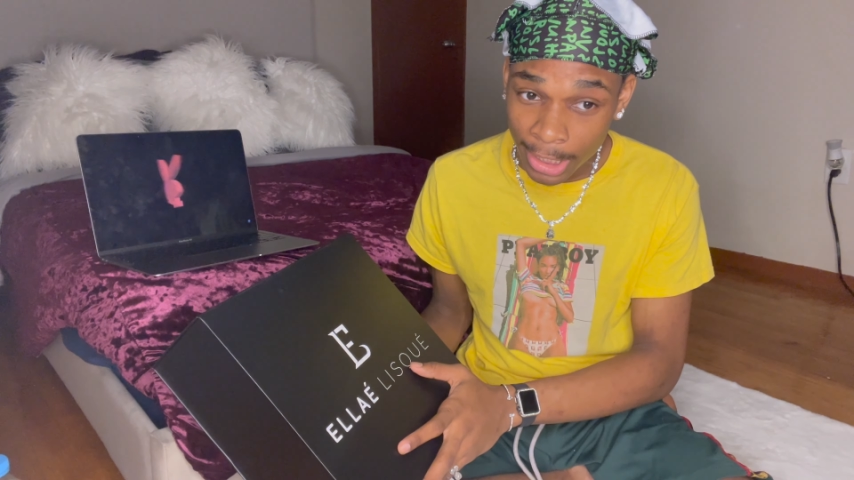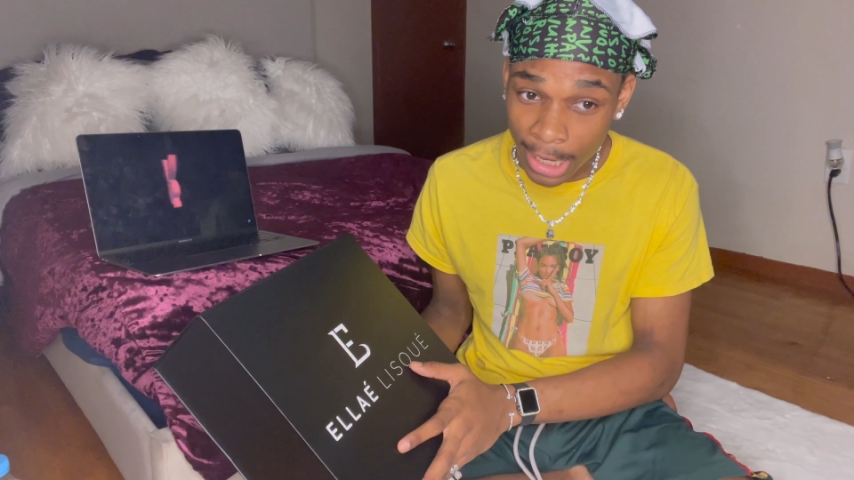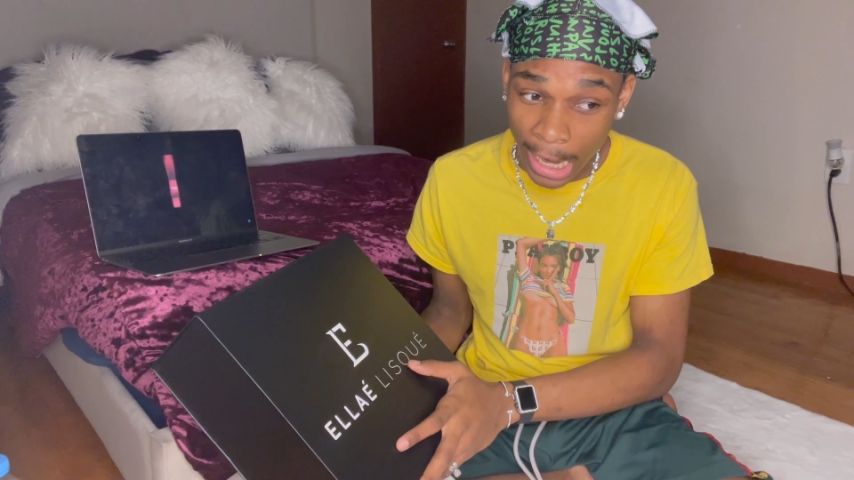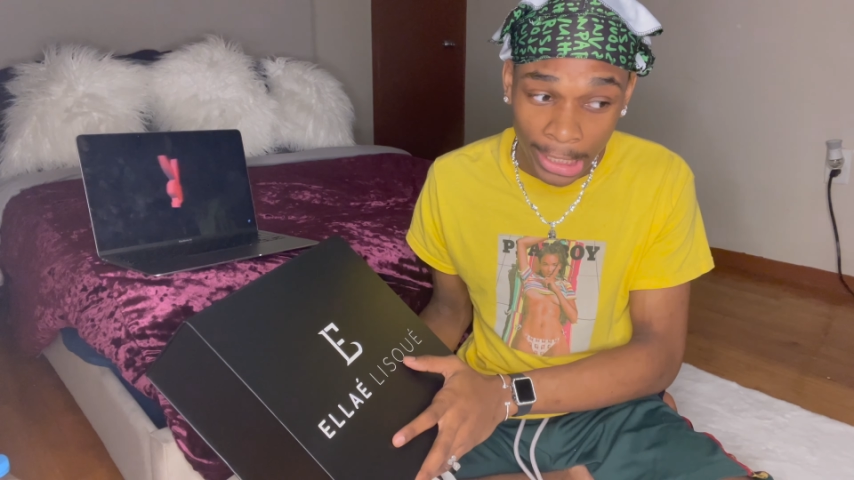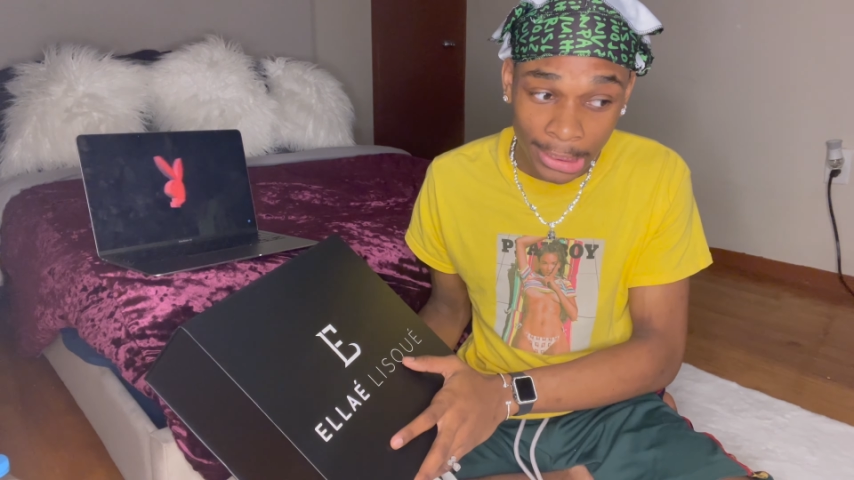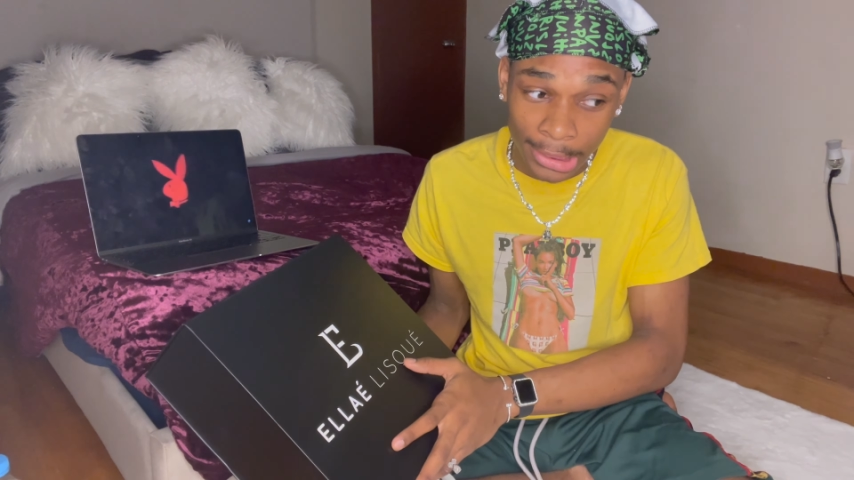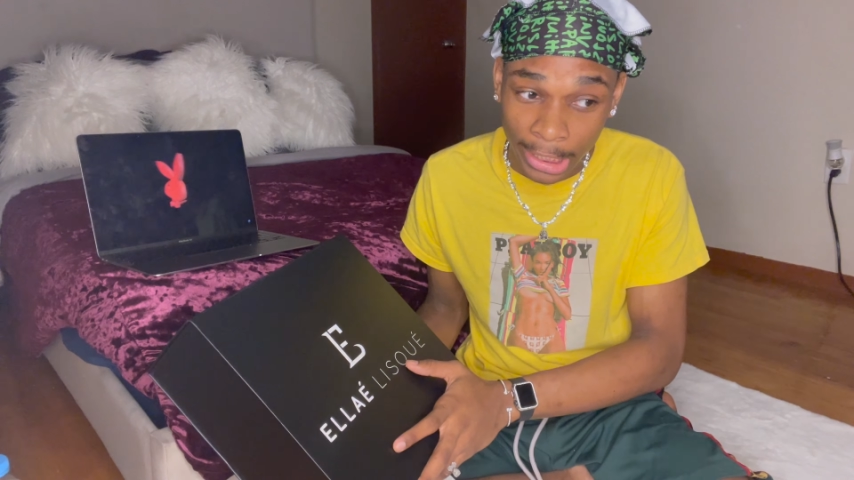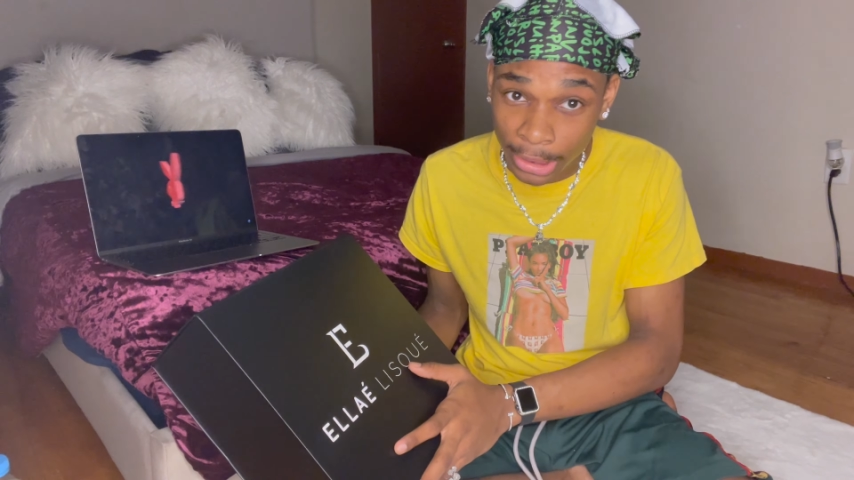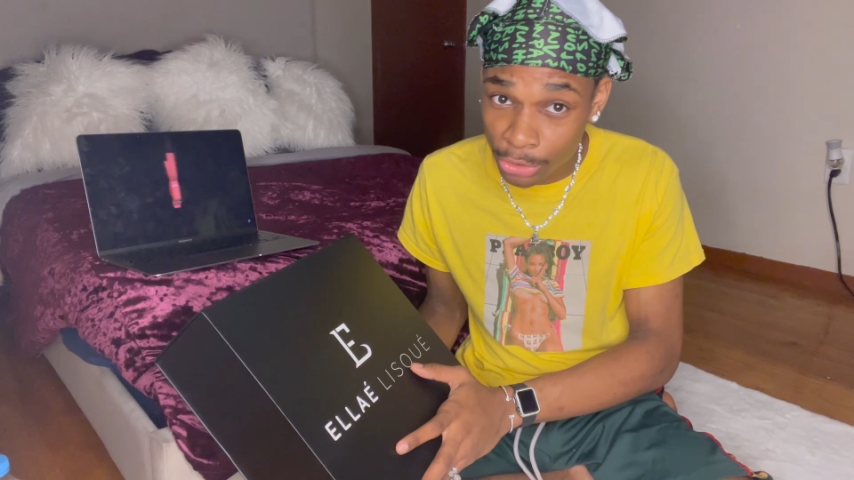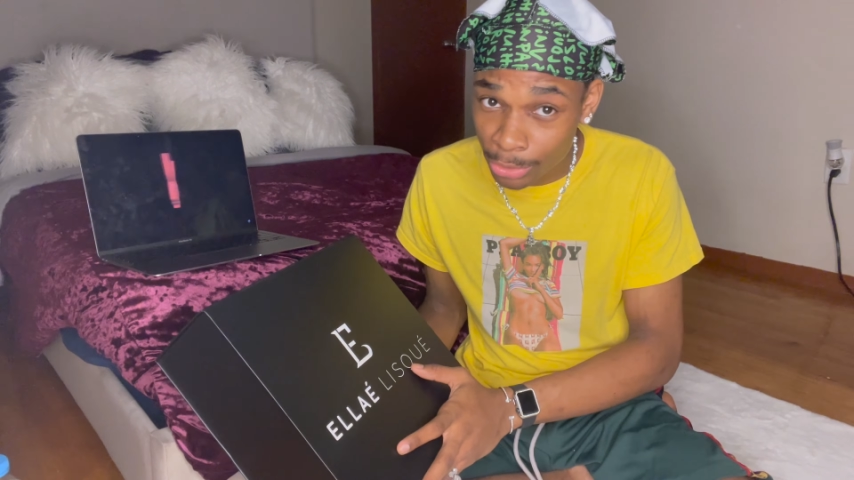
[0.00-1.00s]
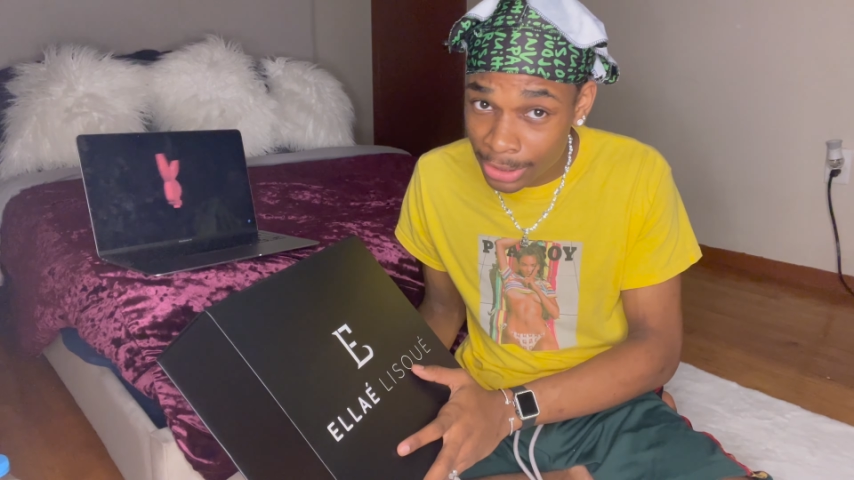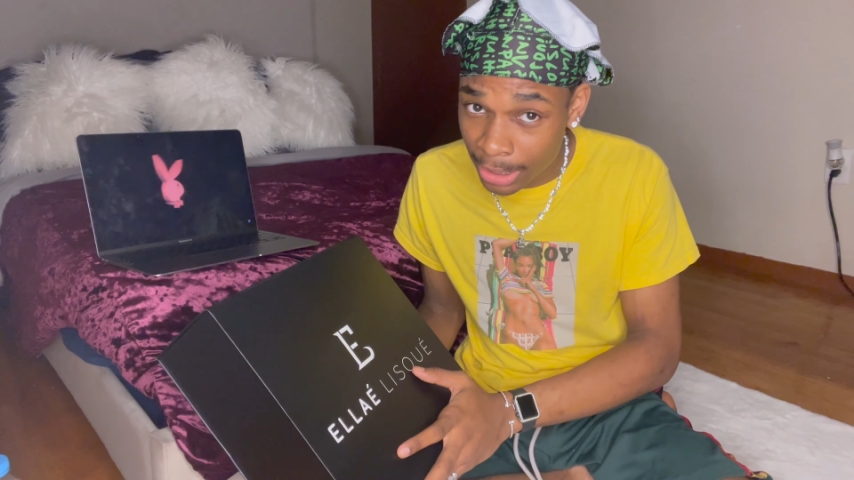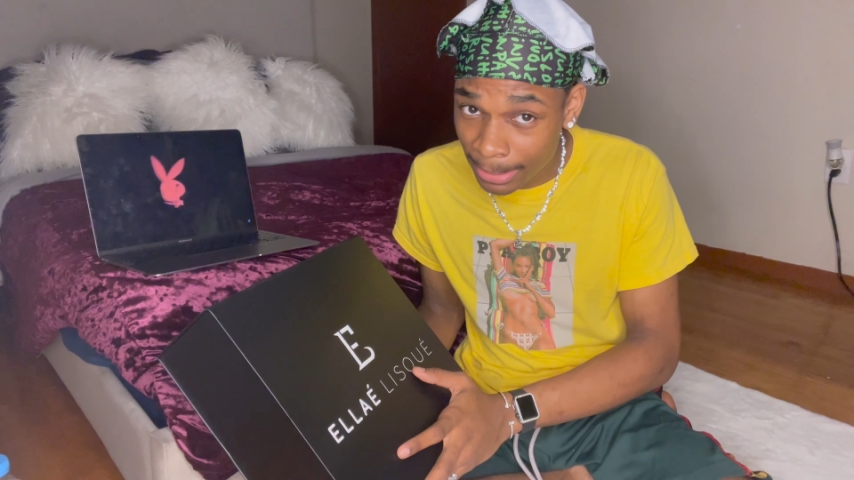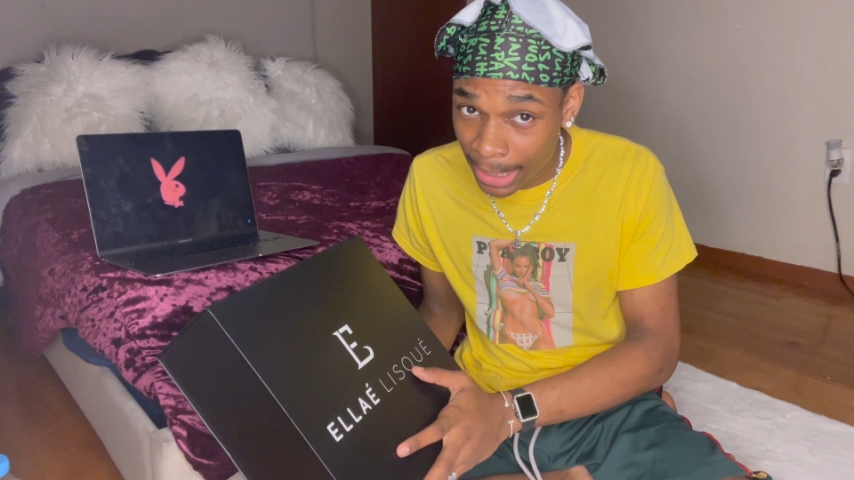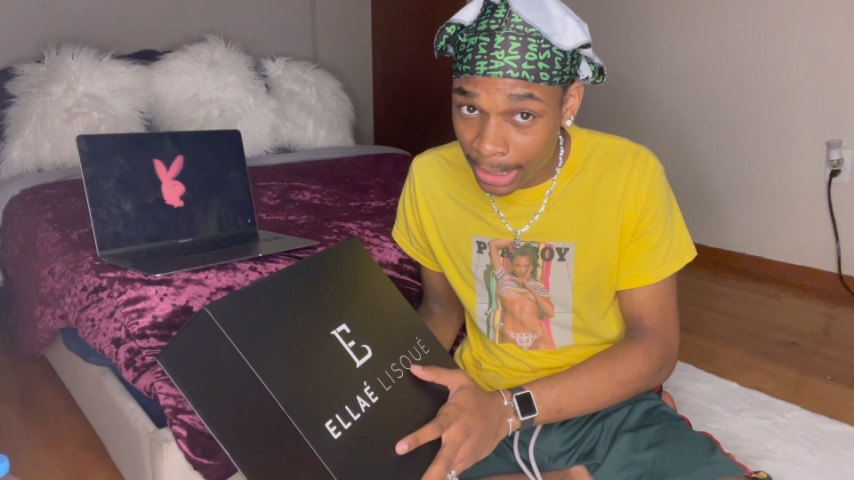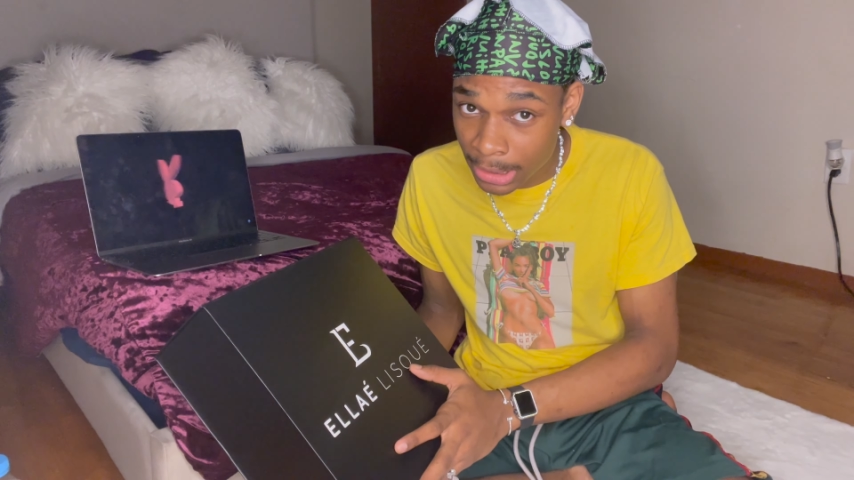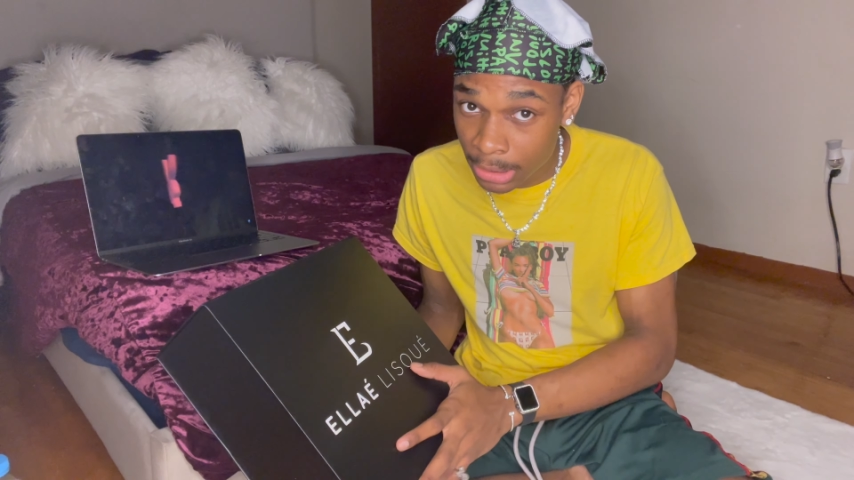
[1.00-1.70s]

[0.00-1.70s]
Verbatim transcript: I think the shorts are gonna be nice.